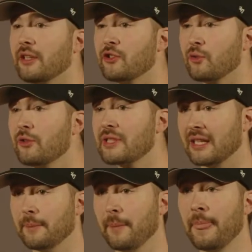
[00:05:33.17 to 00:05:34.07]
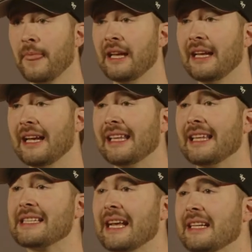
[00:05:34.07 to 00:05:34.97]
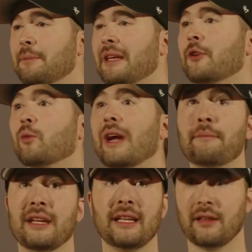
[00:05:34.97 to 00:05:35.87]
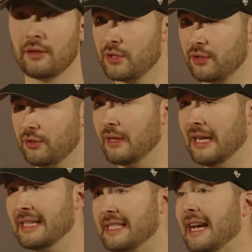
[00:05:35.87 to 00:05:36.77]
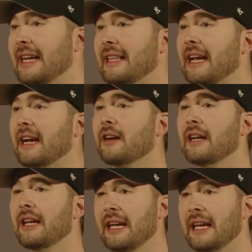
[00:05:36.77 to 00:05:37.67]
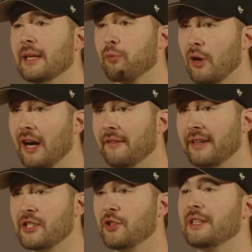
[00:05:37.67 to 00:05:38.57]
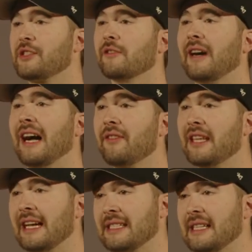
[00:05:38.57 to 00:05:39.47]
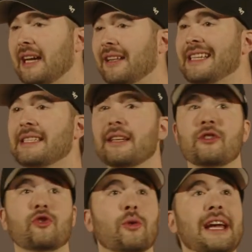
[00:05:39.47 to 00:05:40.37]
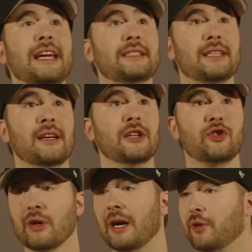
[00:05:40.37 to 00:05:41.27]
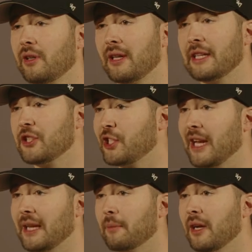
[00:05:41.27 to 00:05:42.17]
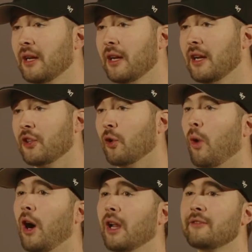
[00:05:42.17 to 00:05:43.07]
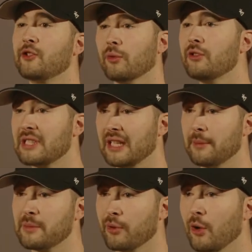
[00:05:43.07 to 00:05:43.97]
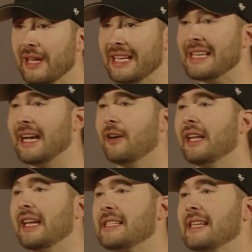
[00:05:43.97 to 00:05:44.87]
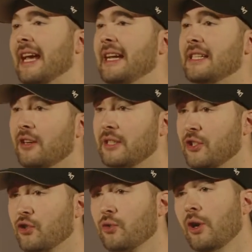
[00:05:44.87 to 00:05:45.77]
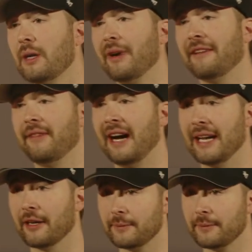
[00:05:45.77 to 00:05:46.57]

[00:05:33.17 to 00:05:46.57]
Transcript: Jerusalem. And they said to me, "The remnant, those who stayed there in the province who had survived the exile, is in great trouble and shame. The wall of Jerusalem is broken down, and its gates are destroyed by fire."